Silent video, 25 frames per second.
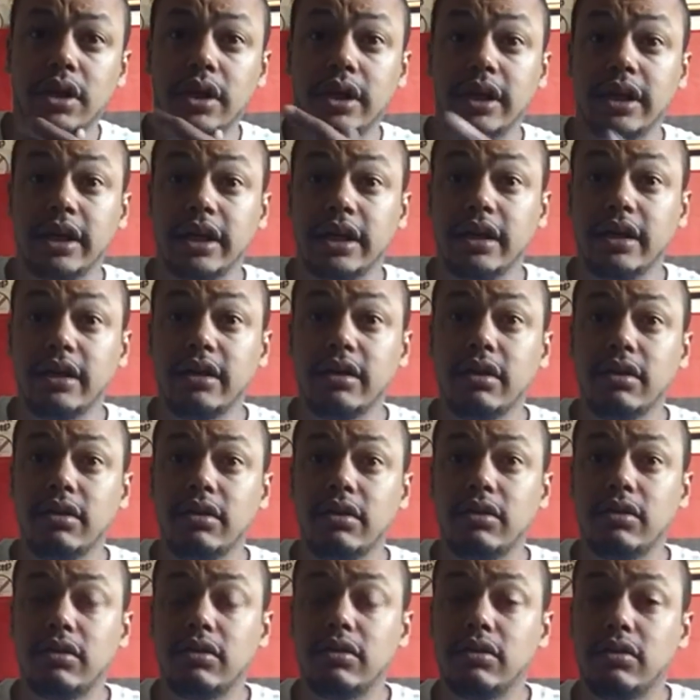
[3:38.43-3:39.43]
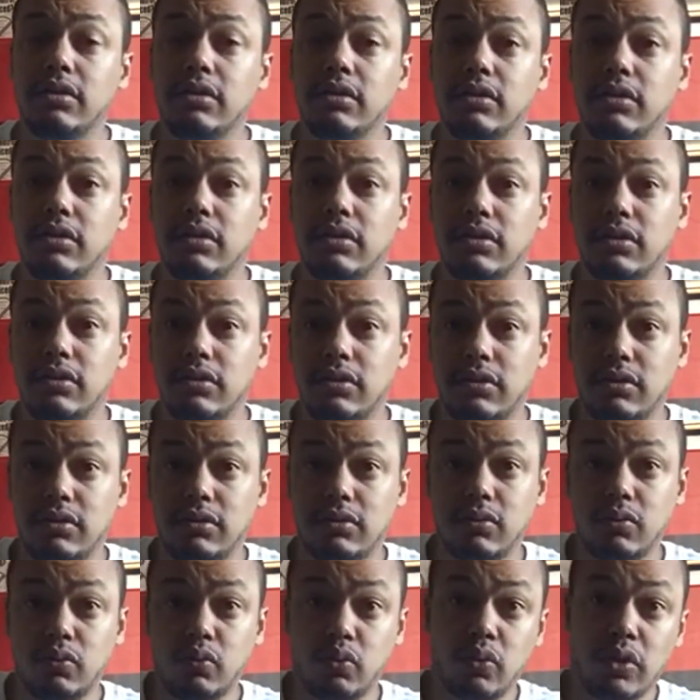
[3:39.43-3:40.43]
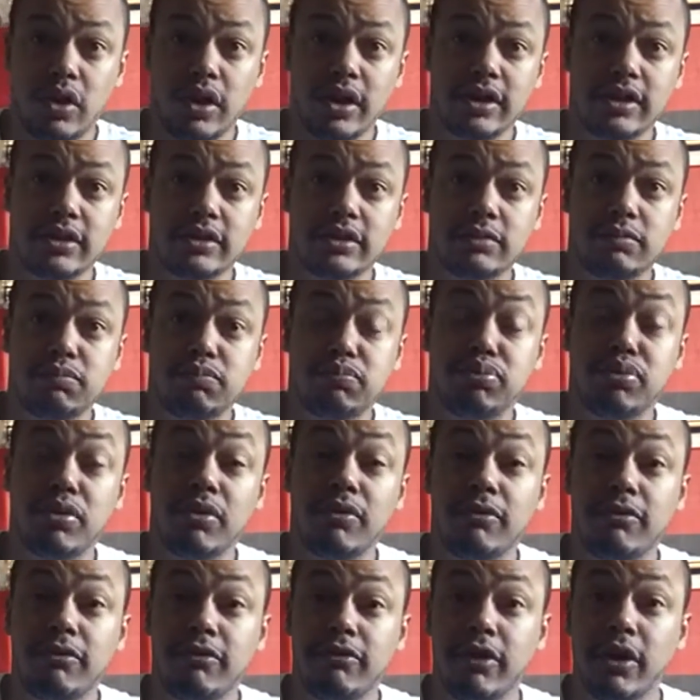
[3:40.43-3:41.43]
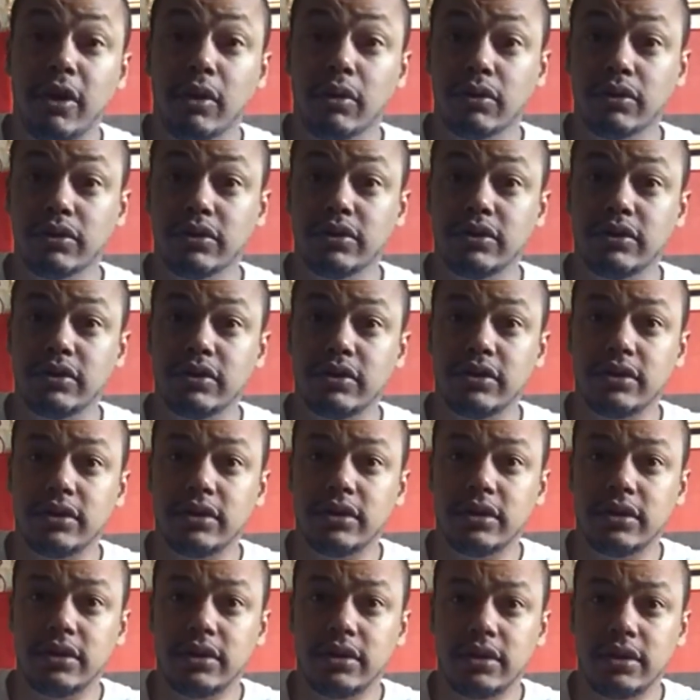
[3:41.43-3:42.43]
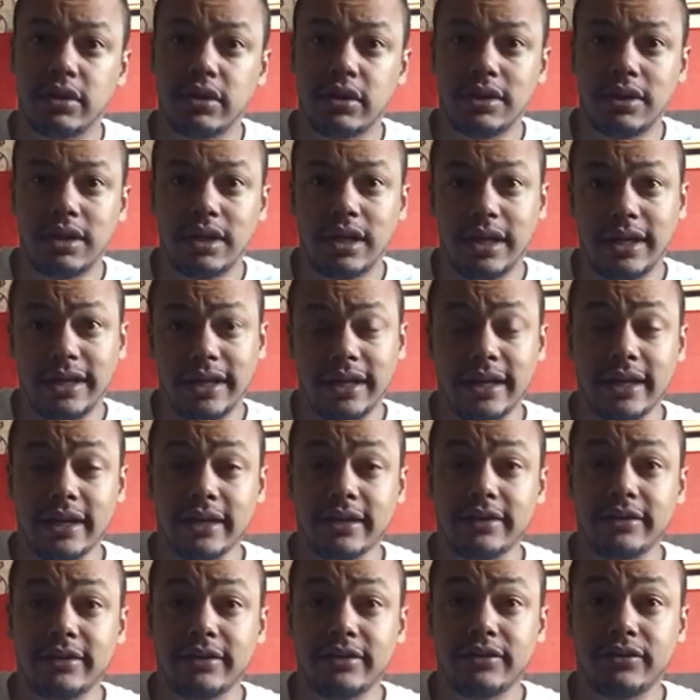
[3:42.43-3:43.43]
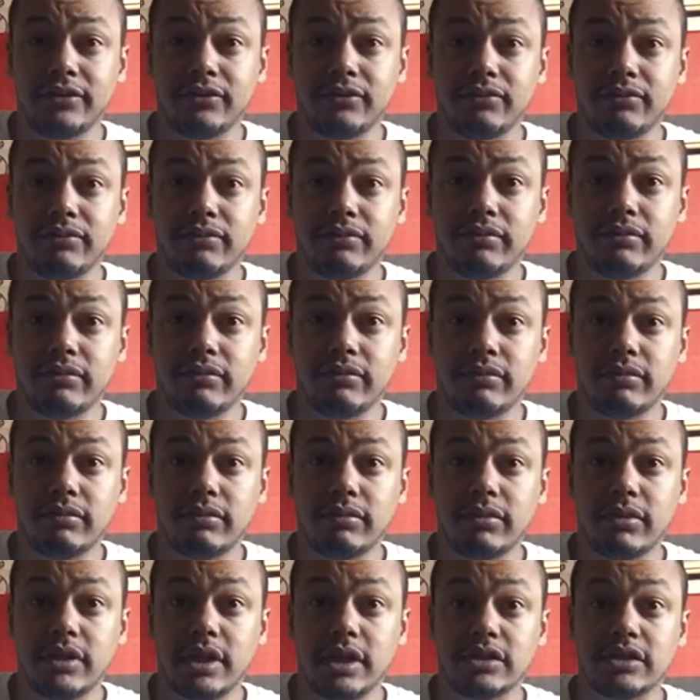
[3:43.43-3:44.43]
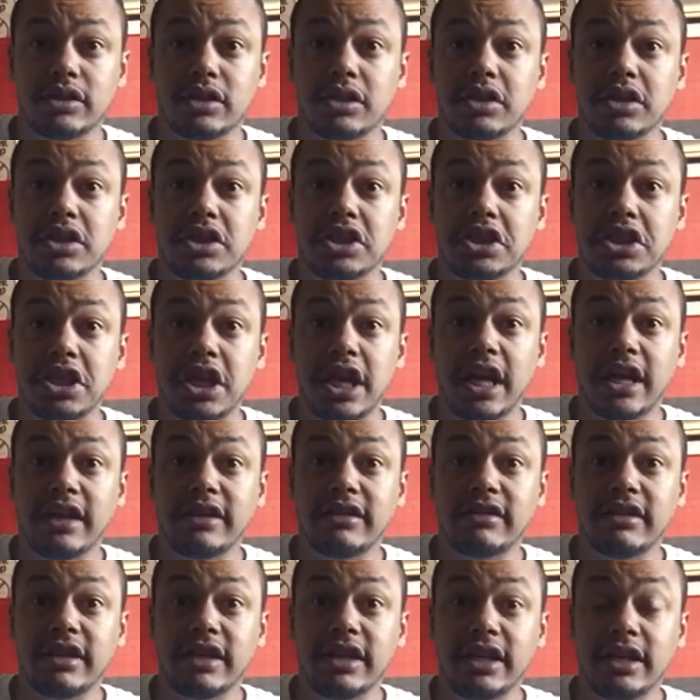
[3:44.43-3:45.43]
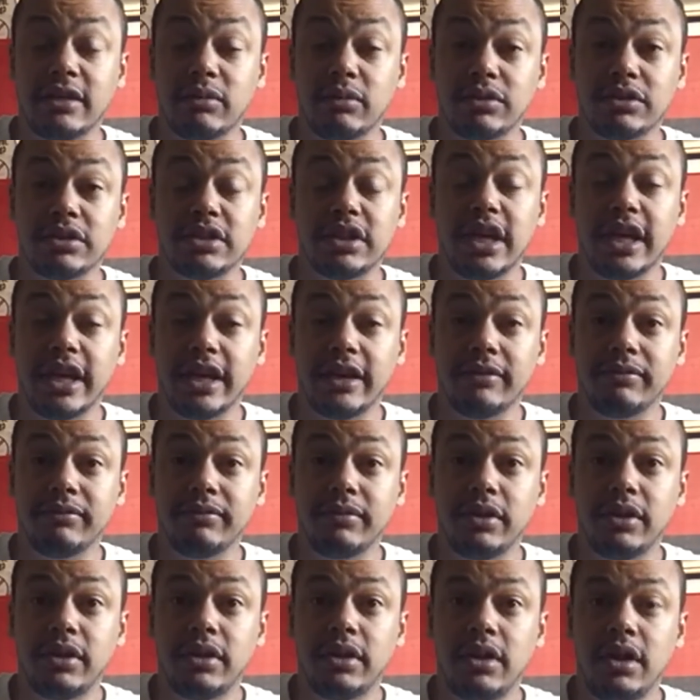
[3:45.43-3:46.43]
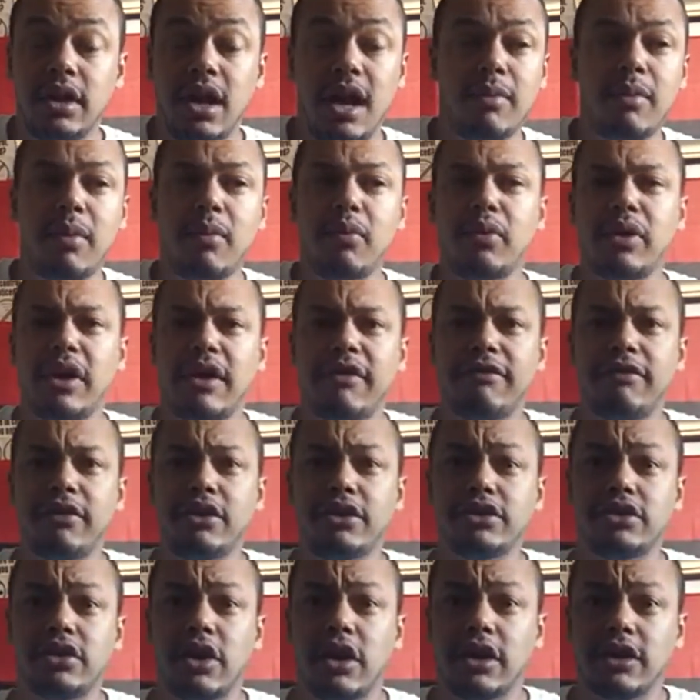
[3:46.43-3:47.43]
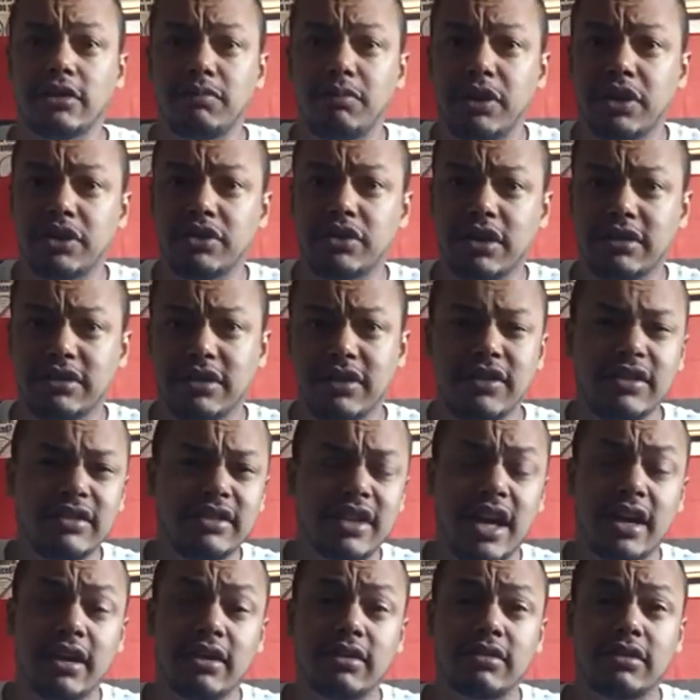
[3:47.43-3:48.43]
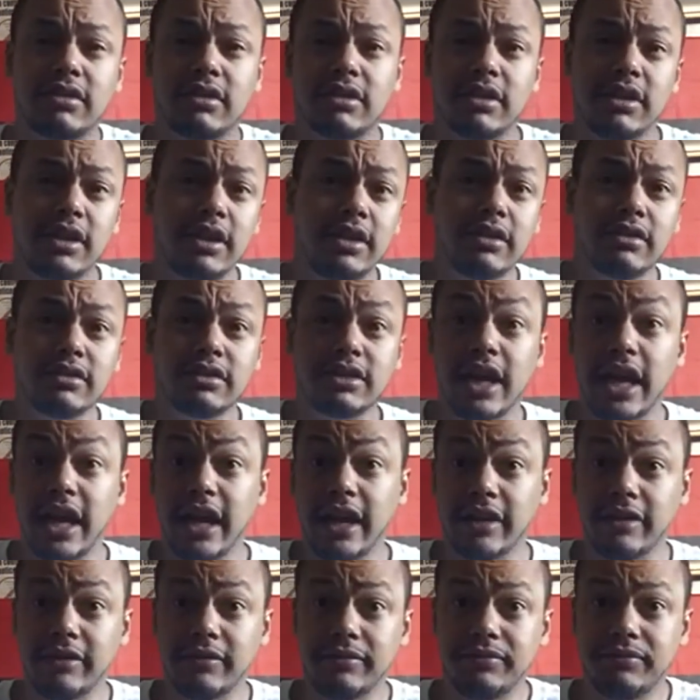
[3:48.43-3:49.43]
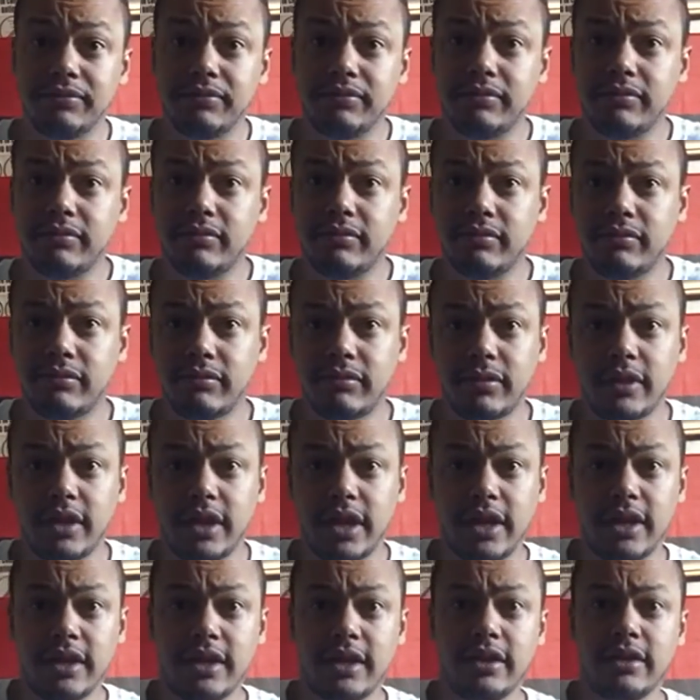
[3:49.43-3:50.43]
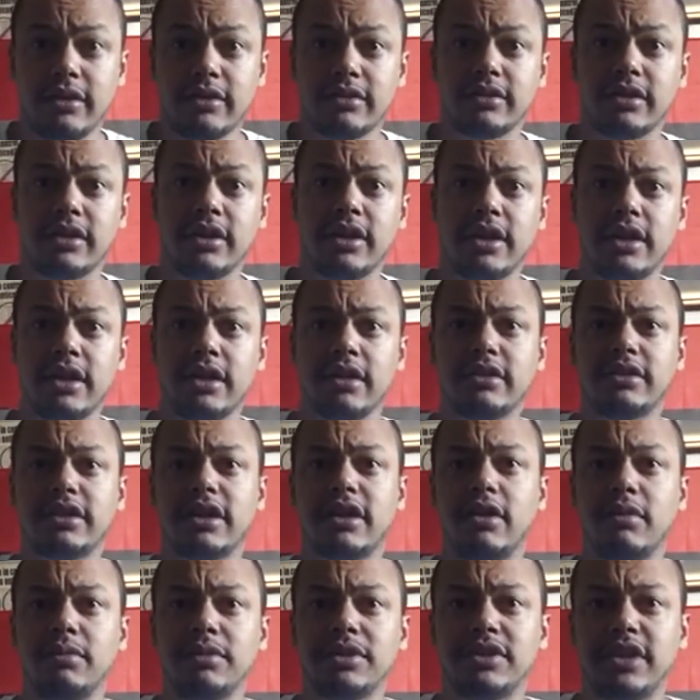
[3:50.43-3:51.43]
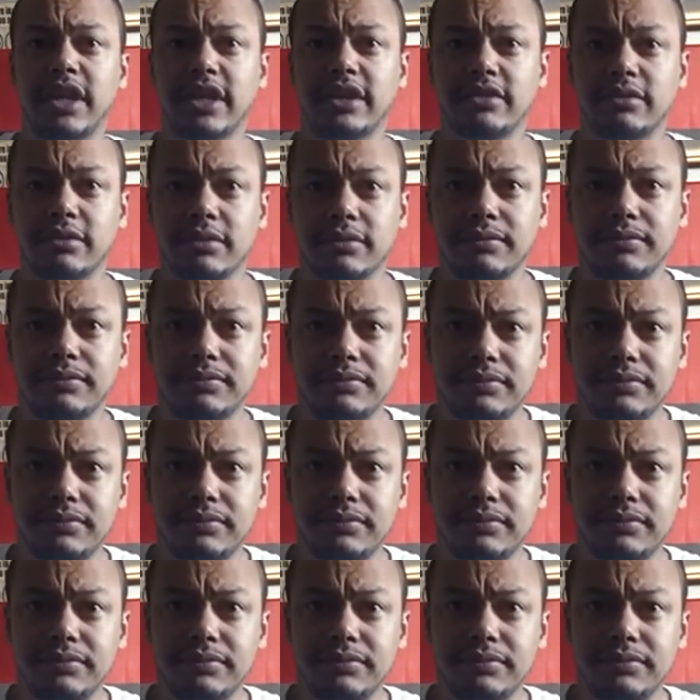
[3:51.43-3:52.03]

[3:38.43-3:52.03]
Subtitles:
he was provoked, and there's a good chance that he was gay. I remember when I first saw his picture, I said, this guy looks gay. Okay, he looks like a homosexual.